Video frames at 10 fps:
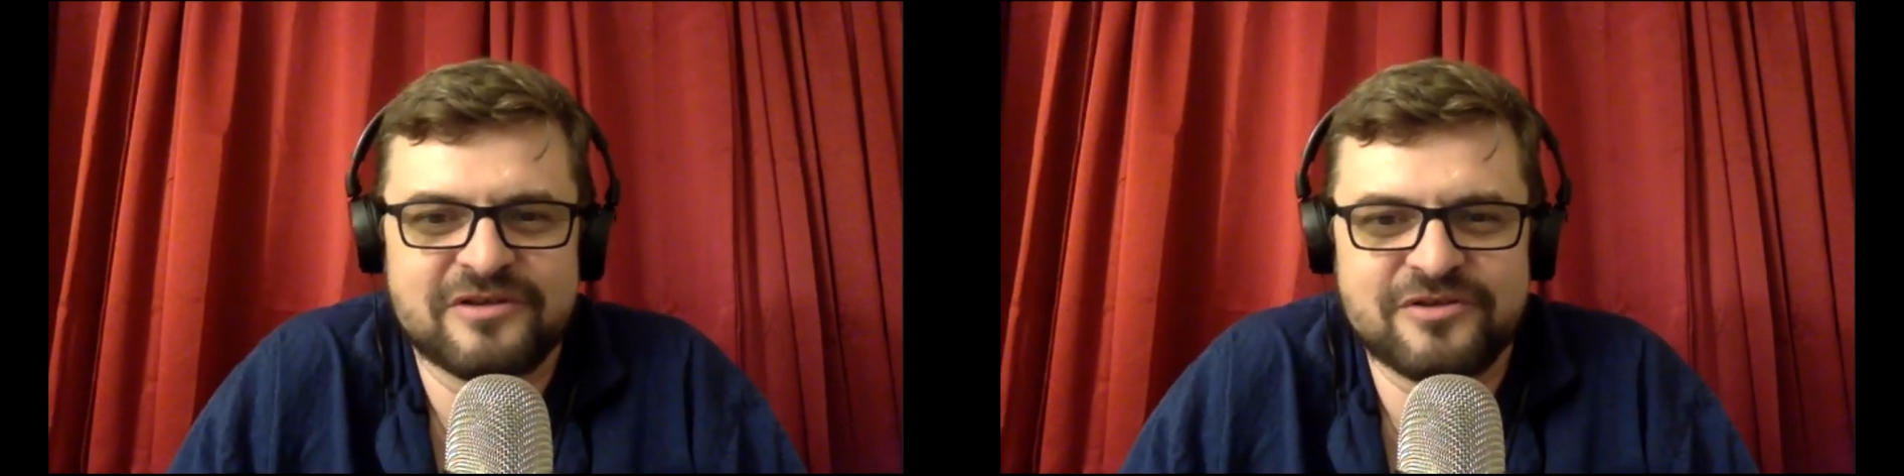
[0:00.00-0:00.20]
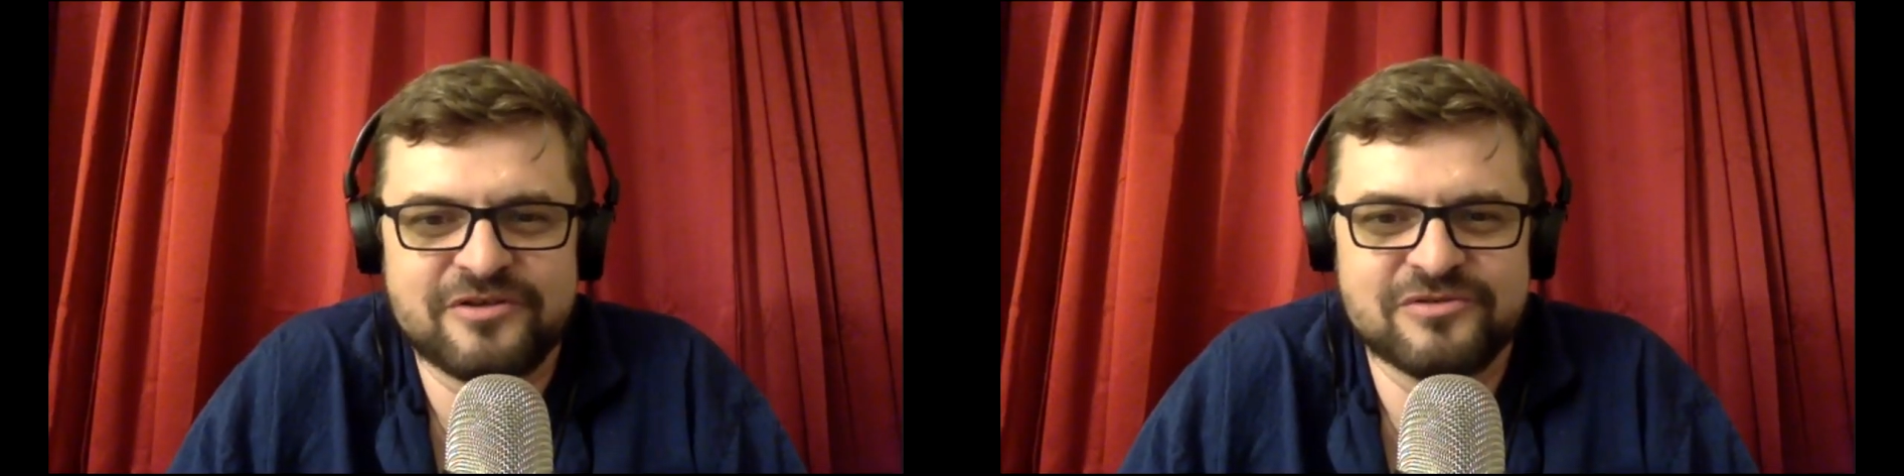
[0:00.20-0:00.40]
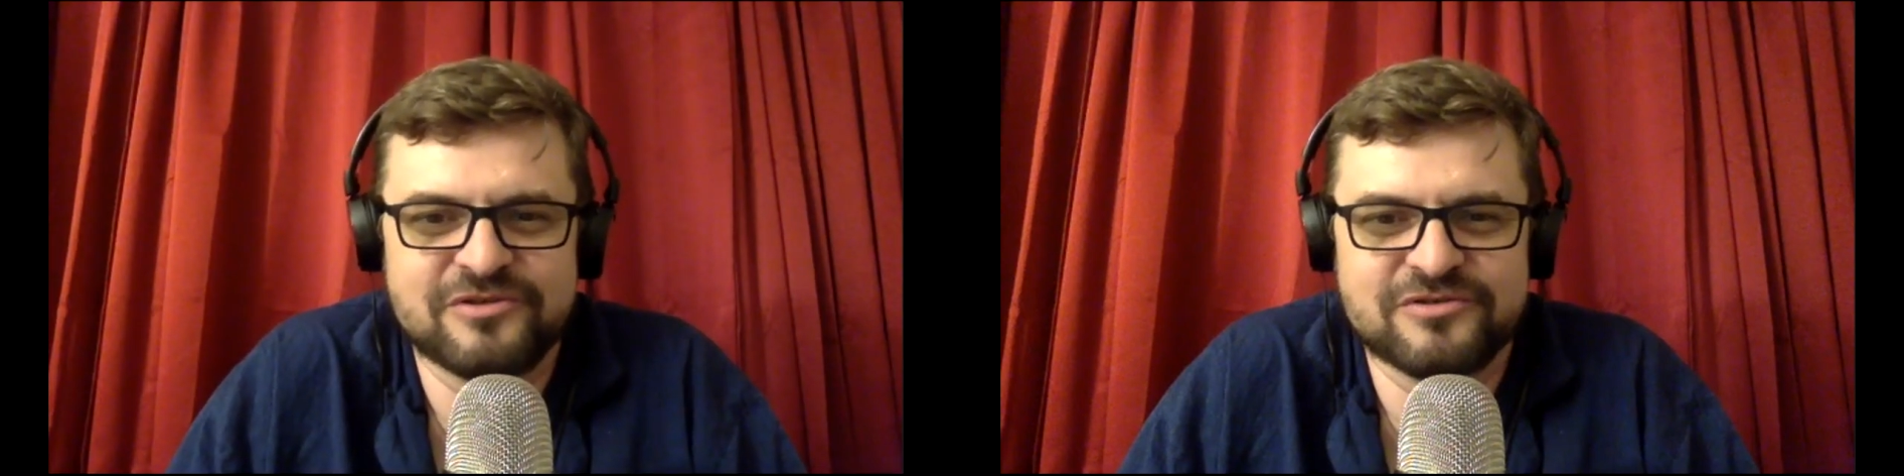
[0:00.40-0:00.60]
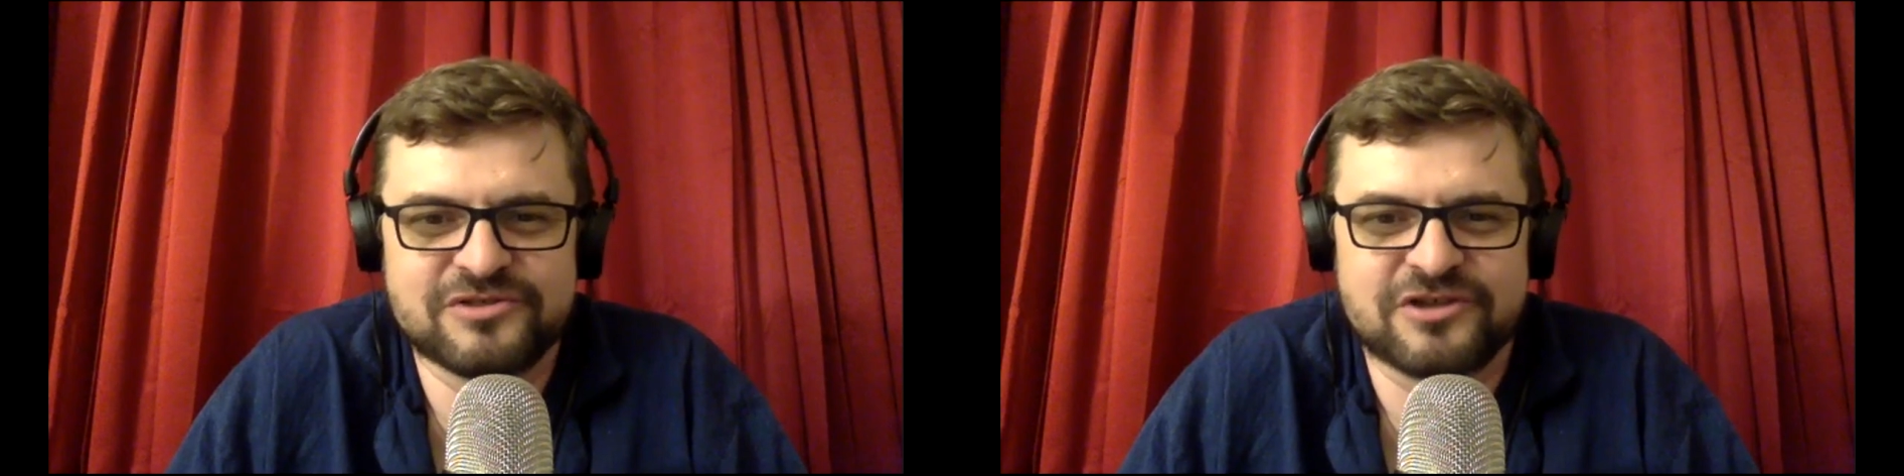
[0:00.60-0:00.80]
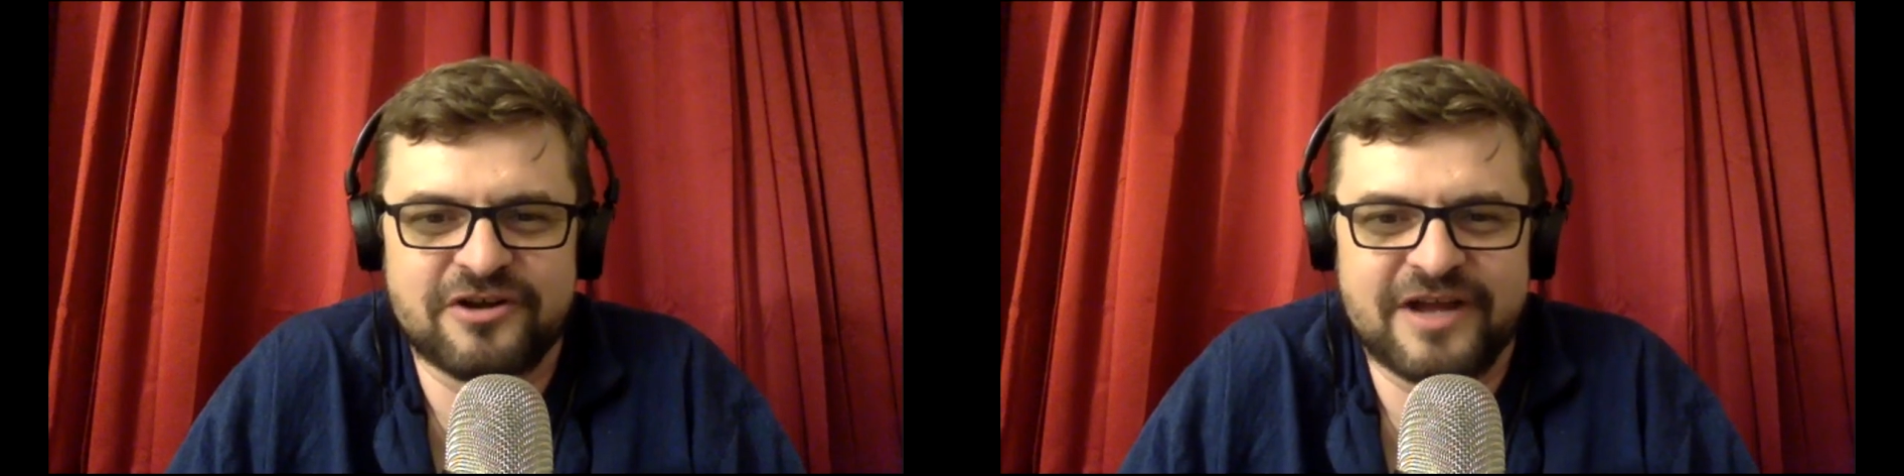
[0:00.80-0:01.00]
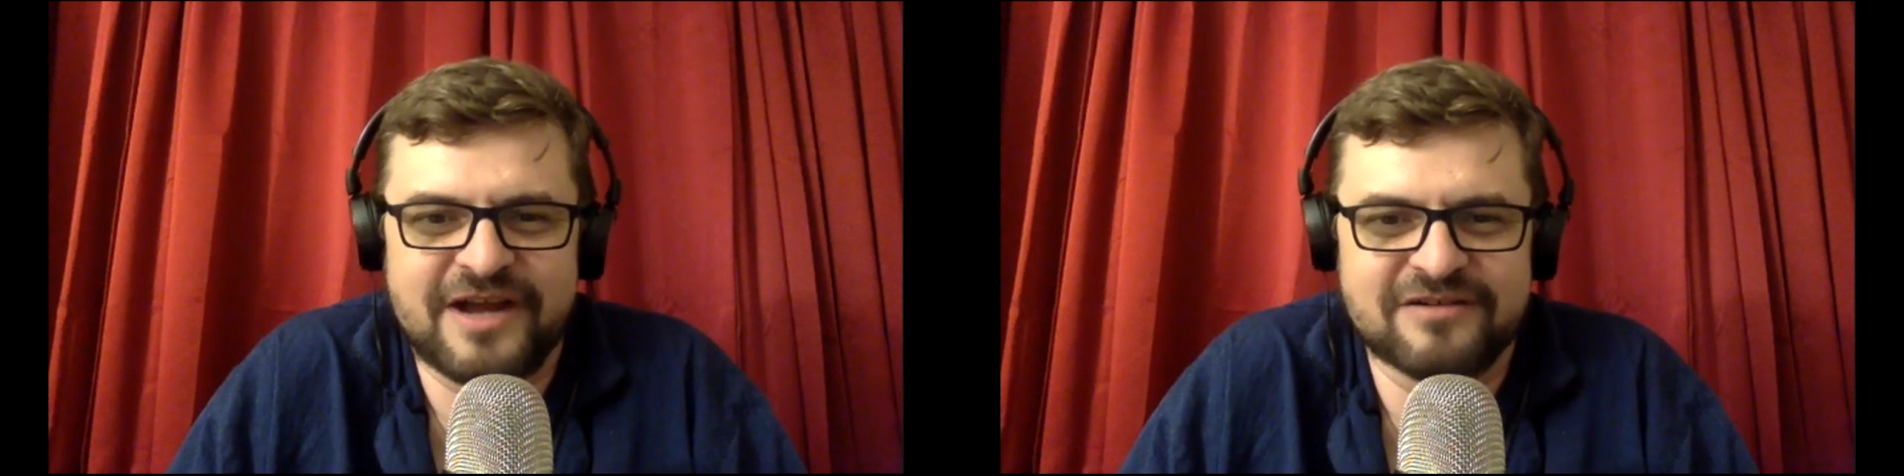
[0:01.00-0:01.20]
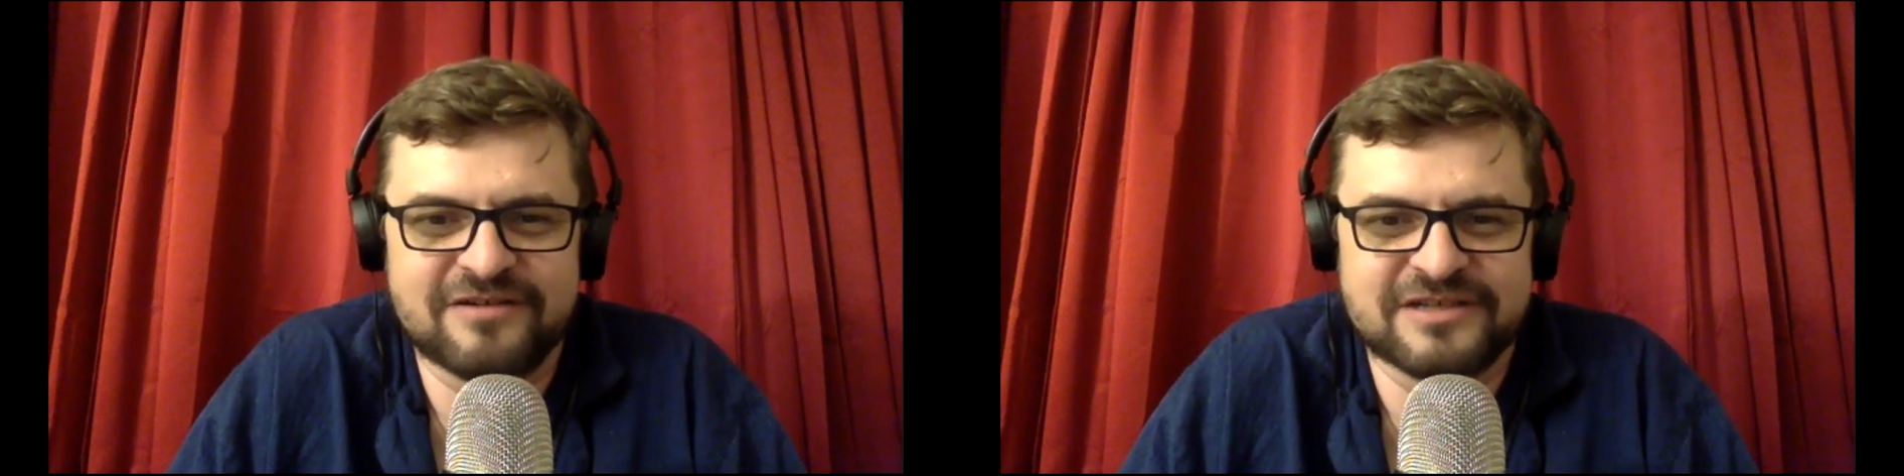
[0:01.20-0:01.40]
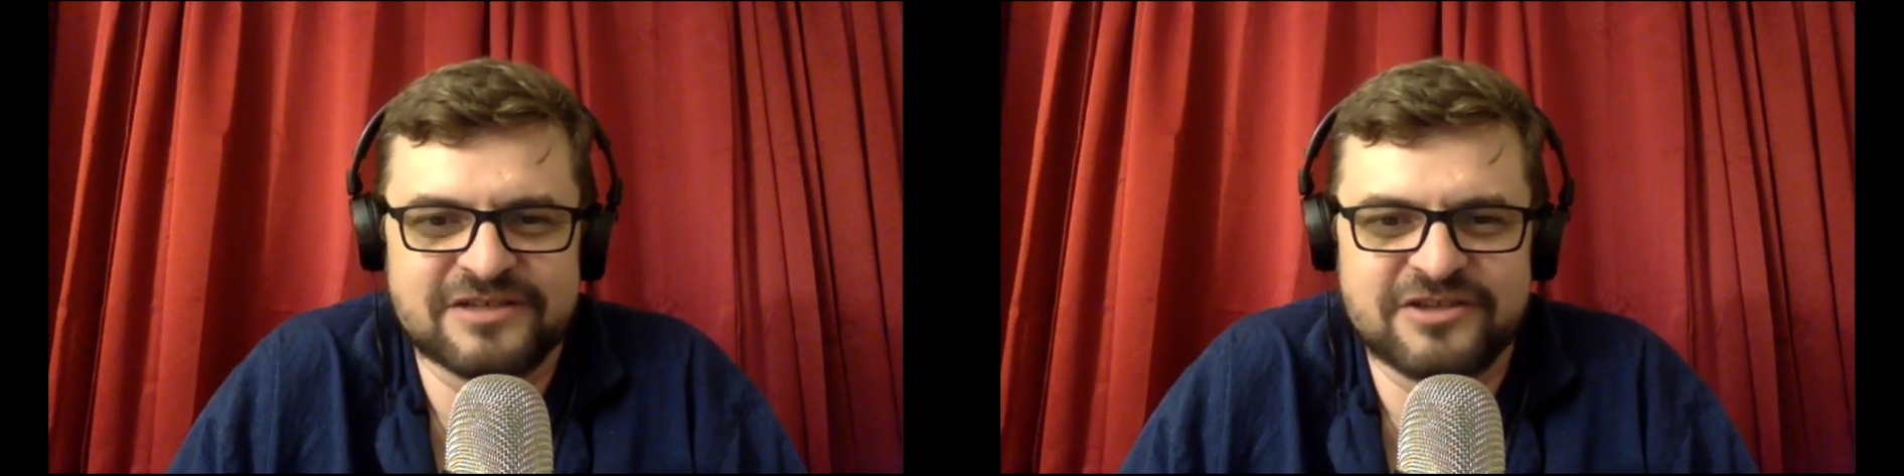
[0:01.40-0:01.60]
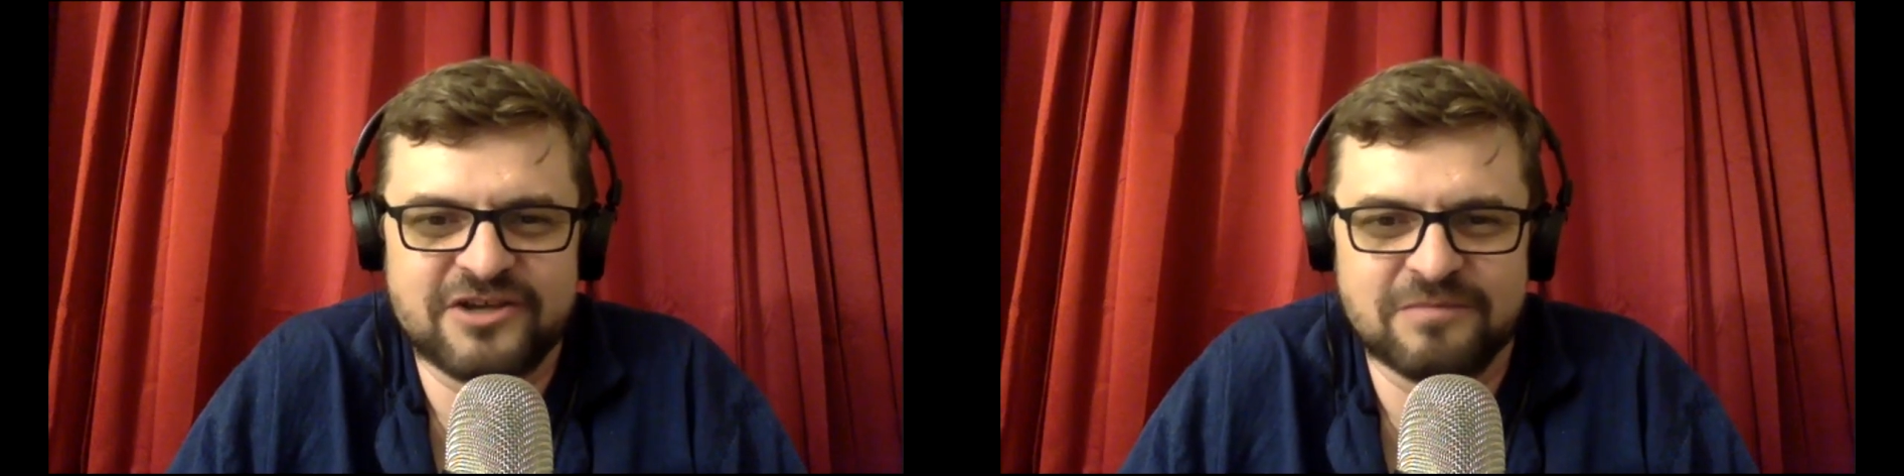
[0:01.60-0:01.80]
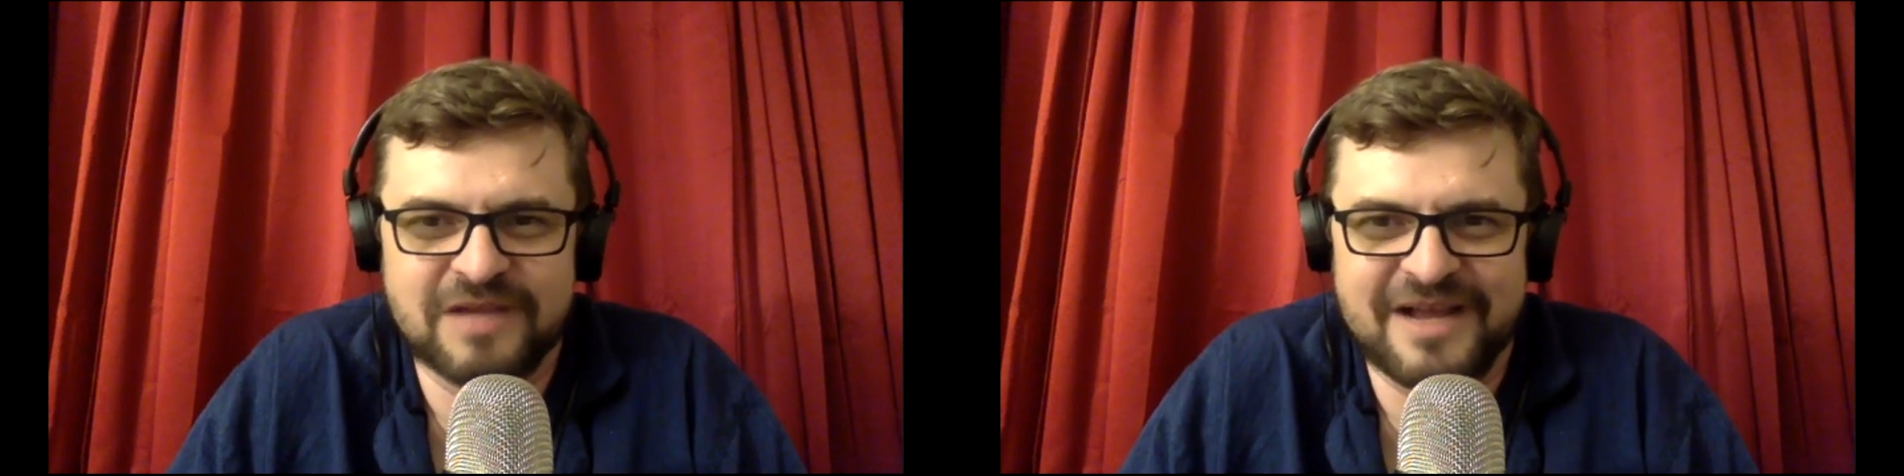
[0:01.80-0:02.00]
you start out as a
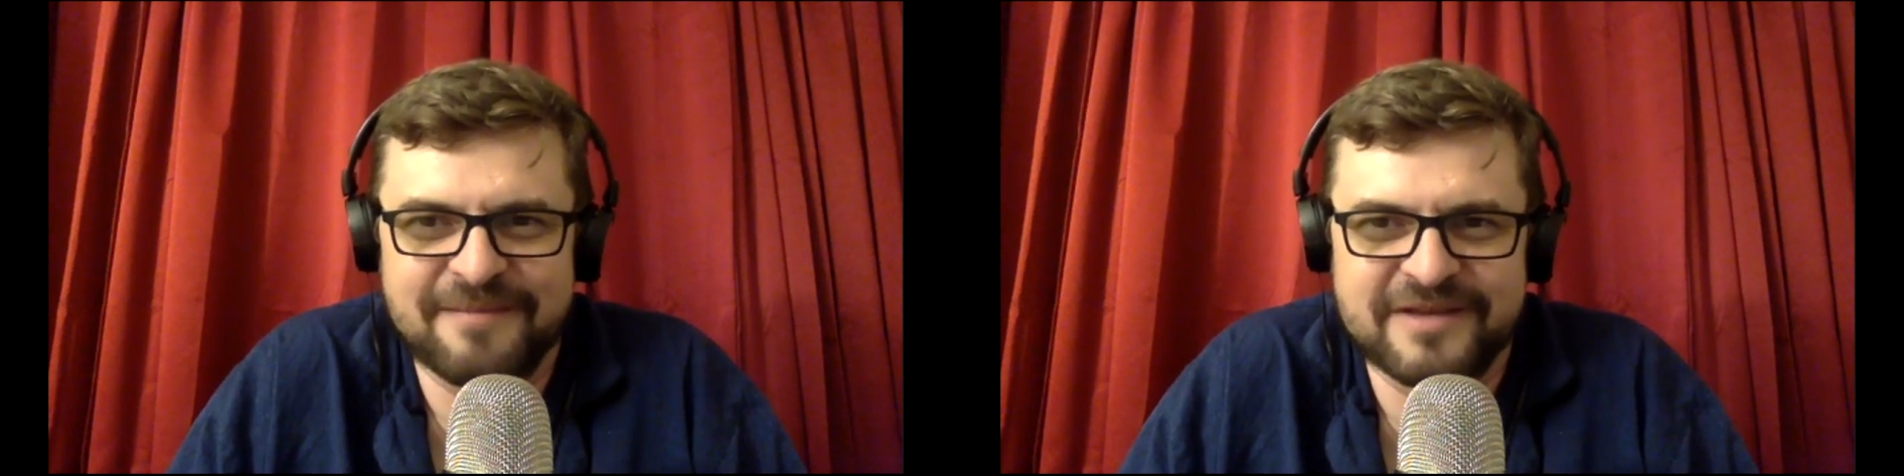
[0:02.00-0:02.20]
young black